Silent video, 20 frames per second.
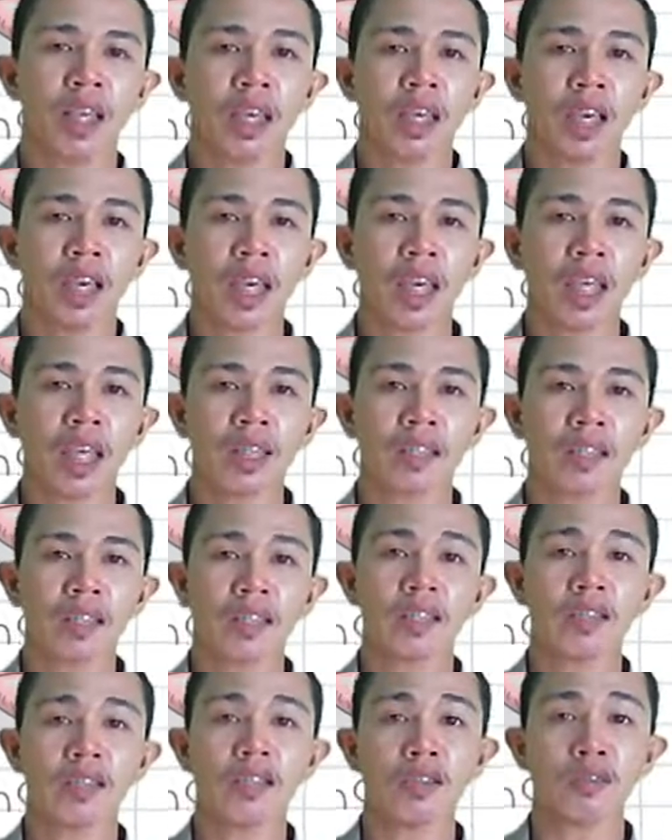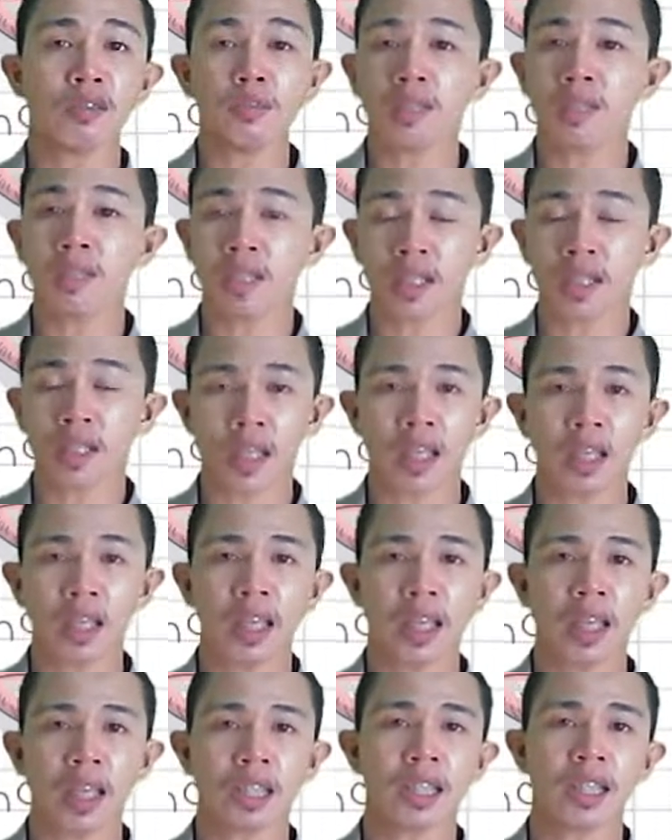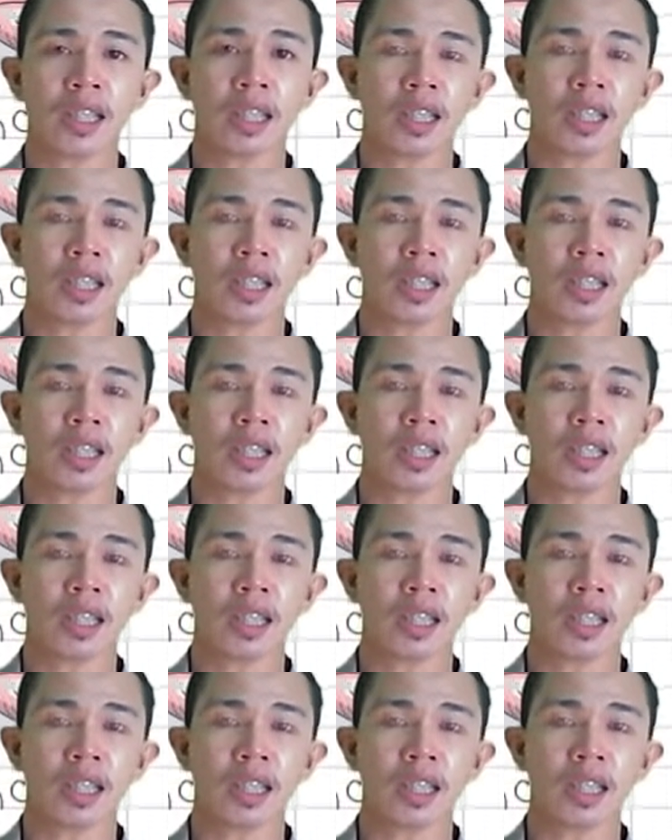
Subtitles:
And 62 still is